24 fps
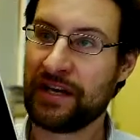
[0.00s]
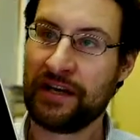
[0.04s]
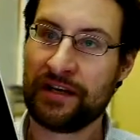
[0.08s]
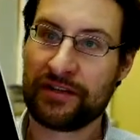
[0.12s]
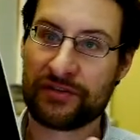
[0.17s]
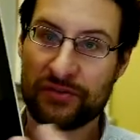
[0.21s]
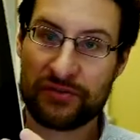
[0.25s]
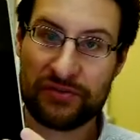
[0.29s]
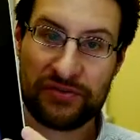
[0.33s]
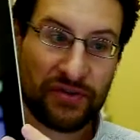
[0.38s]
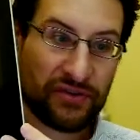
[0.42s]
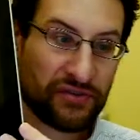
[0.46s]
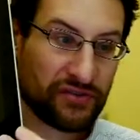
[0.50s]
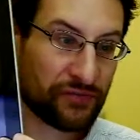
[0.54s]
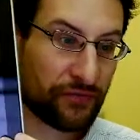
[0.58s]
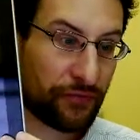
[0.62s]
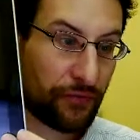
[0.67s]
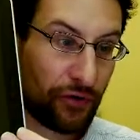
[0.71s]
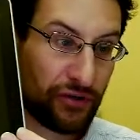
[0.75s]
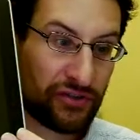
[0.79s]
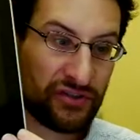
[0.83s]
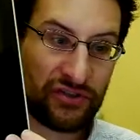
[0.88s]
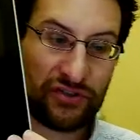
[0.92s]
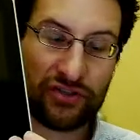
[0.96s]
So this
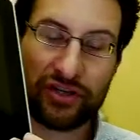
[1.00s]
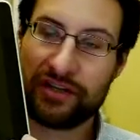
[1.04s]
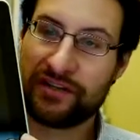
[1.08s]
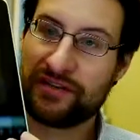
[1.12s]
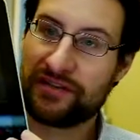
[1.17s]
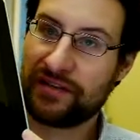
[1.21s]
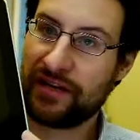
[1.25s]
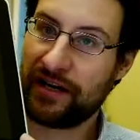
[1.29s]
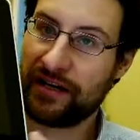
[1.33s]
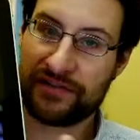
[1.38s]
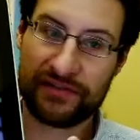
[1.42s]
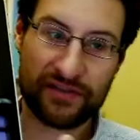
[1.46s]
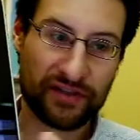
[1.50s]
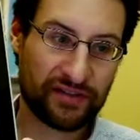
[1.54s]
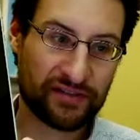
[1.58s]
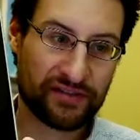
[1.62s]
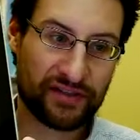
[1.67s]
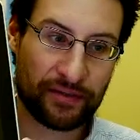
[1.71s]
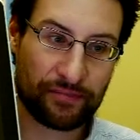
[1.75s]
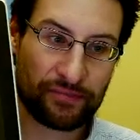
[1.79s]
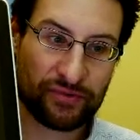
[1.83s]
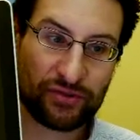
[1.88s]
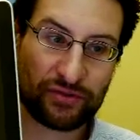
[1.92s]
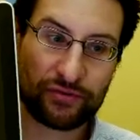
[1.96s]
first gen, I think
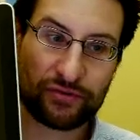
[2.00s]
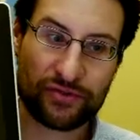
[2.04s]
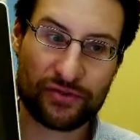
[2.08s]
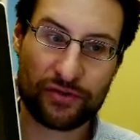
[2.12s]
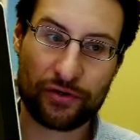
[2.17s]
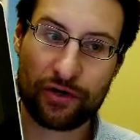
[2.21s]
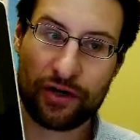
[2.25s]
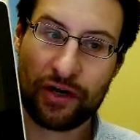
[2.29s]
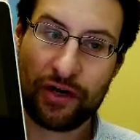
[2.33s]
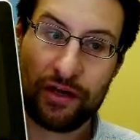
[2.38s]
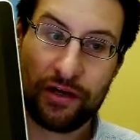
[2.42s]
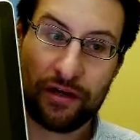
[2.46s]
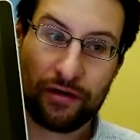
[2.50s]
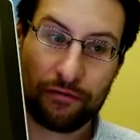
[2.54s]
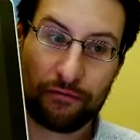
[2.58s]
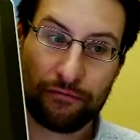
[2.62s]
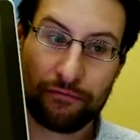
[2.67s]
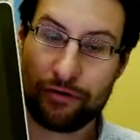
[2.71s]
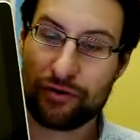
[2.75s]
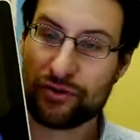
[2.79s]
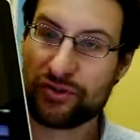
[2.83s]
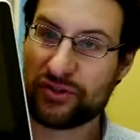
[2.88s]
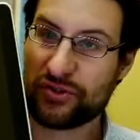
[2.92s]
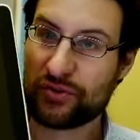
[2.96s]
Samsung SoC
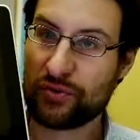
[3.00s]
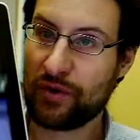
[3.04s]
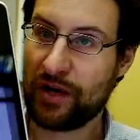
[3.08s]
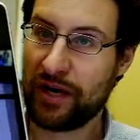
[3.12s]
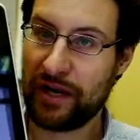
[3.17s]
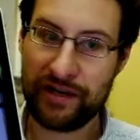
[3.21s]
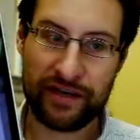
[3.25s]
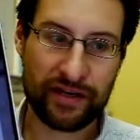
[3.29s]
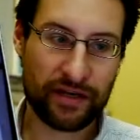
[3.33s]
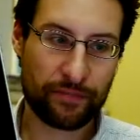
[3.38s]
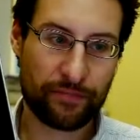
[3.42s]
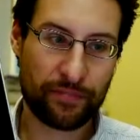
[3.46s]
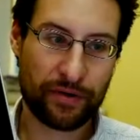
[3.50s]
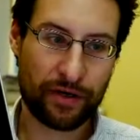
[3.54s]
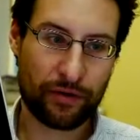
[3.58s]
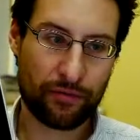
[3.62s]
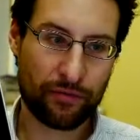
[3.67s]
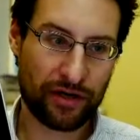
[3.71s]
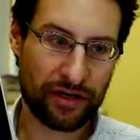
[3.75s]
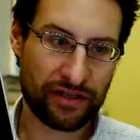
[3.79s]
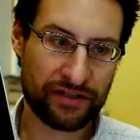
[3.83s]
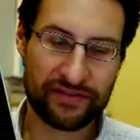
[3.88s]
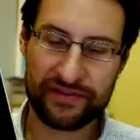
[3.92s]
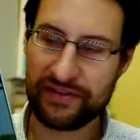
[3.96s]
was so
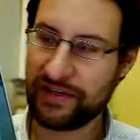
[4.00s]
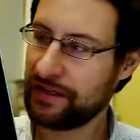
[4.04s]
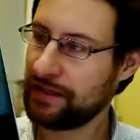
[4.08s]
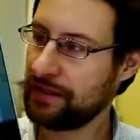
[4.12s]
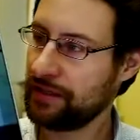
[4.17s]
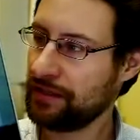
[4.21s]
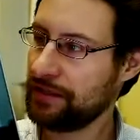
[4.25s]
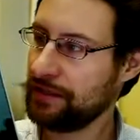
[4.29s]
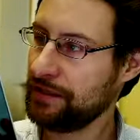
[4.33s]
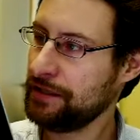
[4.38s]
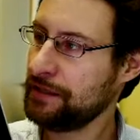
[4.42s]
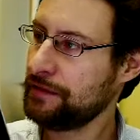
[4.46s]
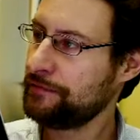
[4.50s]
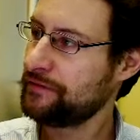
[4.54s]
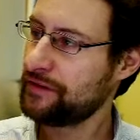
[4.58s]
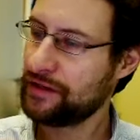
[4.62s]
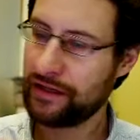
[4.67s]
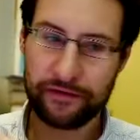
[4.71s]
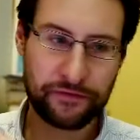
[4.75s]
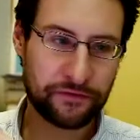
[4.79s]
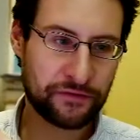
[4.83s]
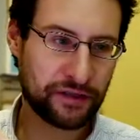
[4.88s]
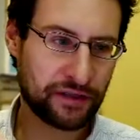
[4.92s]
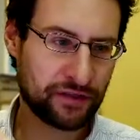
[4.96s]
underpowered that even
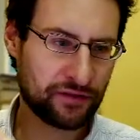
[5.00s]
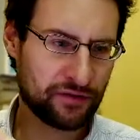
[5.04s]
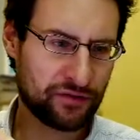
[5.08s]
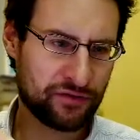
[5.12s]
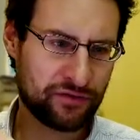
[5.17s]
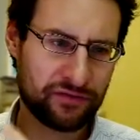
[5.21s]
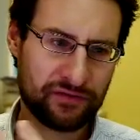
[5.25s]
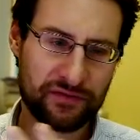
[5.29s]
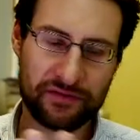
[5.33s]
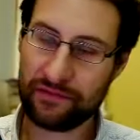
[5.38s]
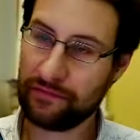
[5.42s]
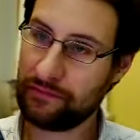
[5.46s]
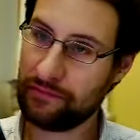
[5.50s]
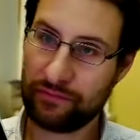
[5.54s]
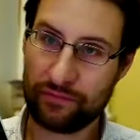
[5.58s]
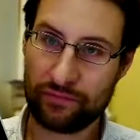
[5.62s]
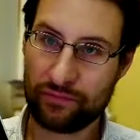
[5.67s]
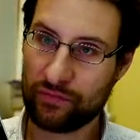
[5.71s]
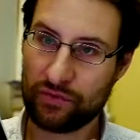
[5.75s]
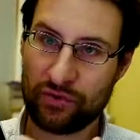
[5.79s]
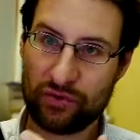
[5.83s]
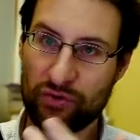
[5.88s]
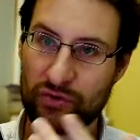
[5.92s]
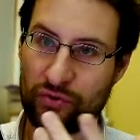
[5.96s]
after
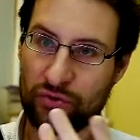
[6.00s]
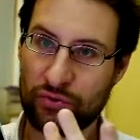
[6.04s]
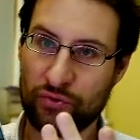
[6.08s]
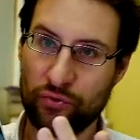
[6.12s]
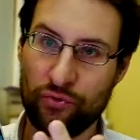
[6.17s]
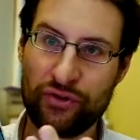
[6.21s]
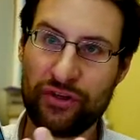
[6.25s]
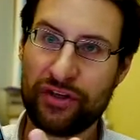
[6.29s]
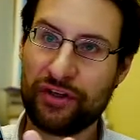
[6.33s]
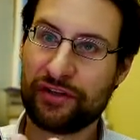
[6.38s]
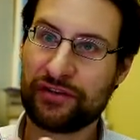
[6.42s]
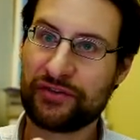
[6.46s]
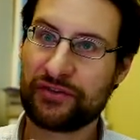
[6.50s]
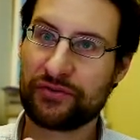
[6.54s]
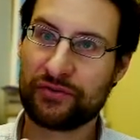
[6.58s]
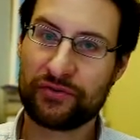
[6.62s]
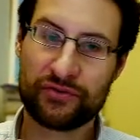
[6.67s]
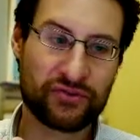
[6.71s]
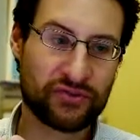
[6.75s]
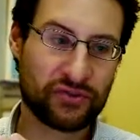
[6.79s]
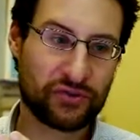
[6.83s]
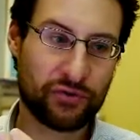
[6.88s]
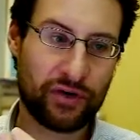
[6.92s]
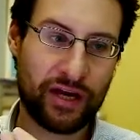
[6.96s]
2 years or
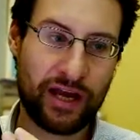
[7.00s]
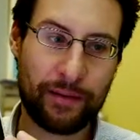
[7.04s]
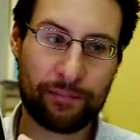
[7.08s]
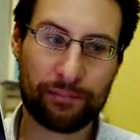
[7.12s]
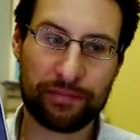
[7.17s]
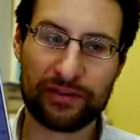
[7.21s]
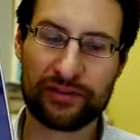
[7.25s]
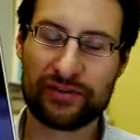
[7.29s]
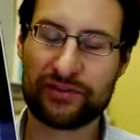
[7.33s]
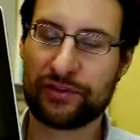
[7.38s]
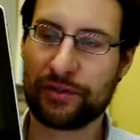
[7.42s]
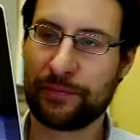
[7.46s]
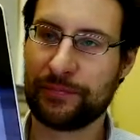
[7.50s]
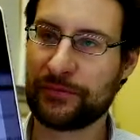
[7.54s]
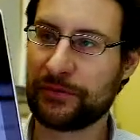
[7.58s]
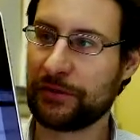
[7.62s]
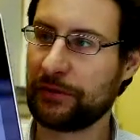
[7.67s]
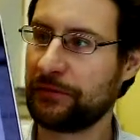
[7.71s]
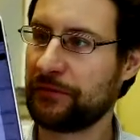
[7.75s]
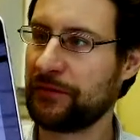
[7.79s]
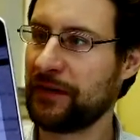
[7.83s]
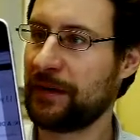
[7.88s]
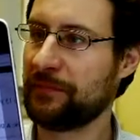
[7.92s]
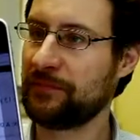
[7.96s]
so, Apple stopped
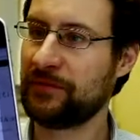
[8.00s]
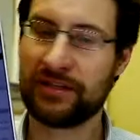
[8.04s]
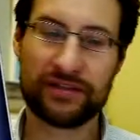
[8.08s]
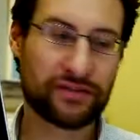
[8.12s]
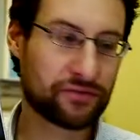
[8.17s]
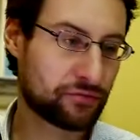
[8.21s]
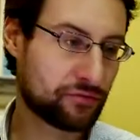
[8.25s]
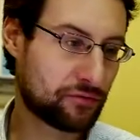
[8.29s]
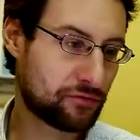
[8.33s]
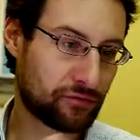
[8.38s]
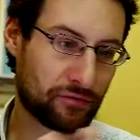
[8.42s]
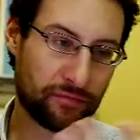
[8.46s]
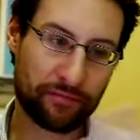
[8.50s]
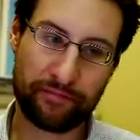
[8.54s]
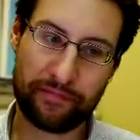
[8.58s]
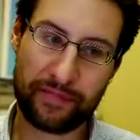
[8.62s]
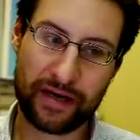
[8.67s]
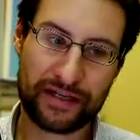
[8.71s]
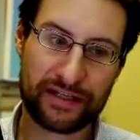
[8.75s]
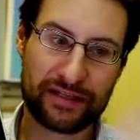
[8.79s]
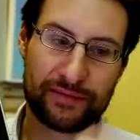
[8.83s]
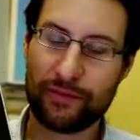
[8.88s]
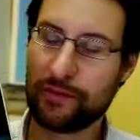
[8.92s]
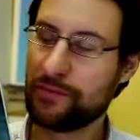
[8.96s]
software updates, or
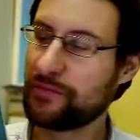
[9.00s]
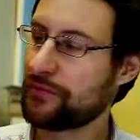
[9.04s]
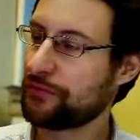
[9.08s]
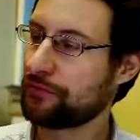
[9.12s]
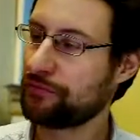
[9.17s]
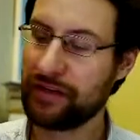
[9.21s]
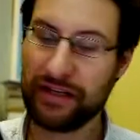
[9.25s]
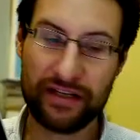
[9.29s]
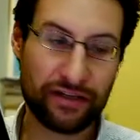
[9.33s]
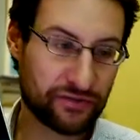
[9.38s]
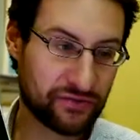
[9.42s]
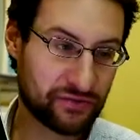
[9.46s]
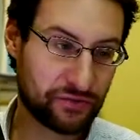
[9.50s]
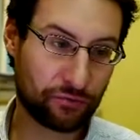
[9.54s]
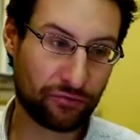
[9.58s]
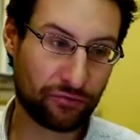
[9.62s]
maximum 3 years, so